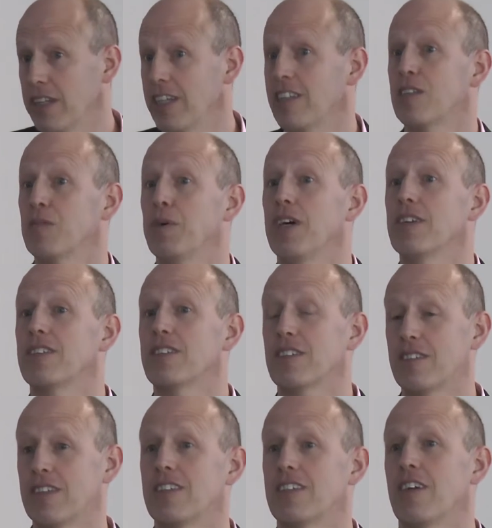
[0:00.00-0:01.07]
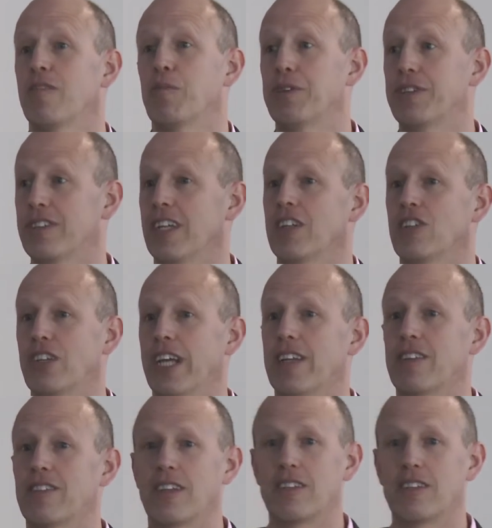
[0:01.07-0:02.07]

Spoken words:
It's about a 67% chance that